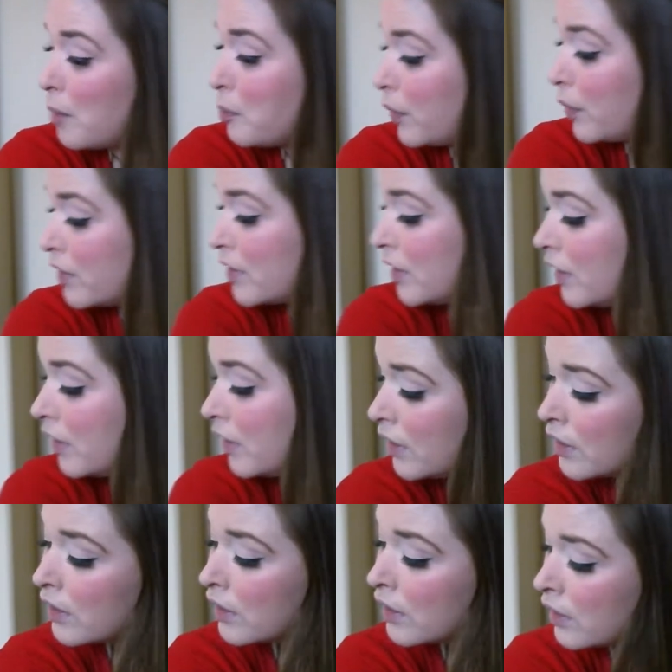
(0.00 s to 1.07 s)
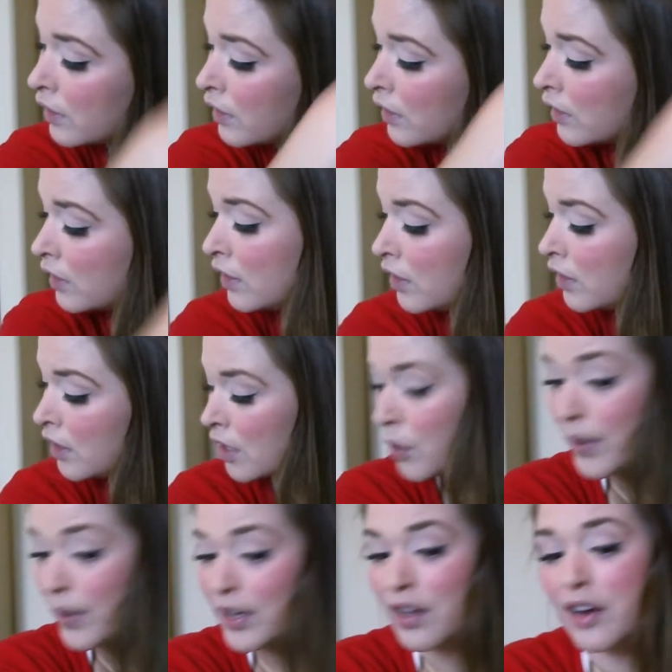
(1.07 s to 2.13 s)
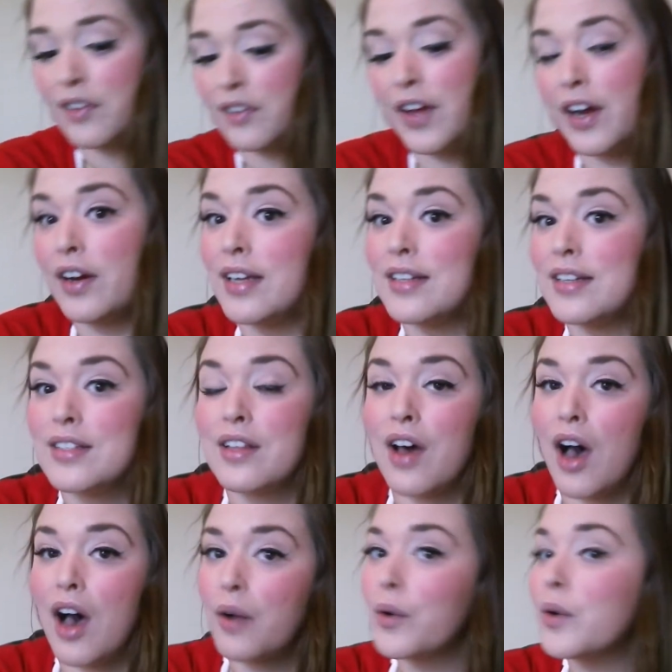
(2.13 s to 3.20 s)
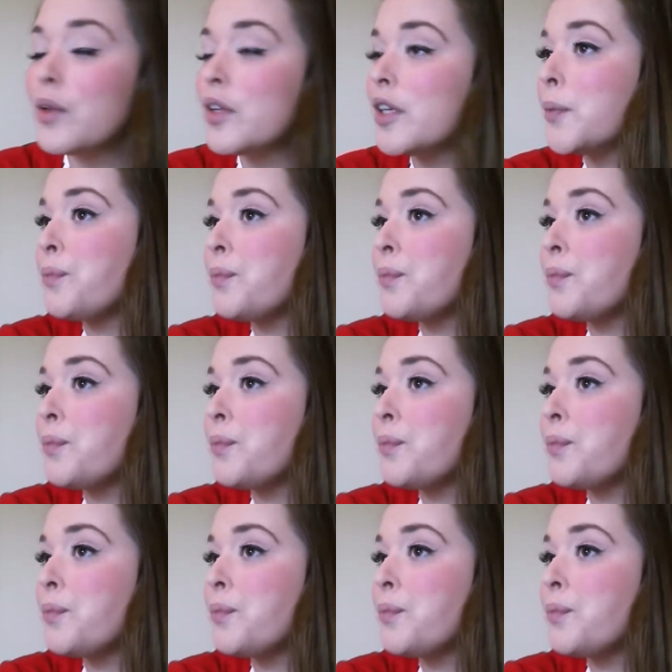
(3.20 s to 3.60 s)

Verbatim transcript: put quite a lot of hair into that roller.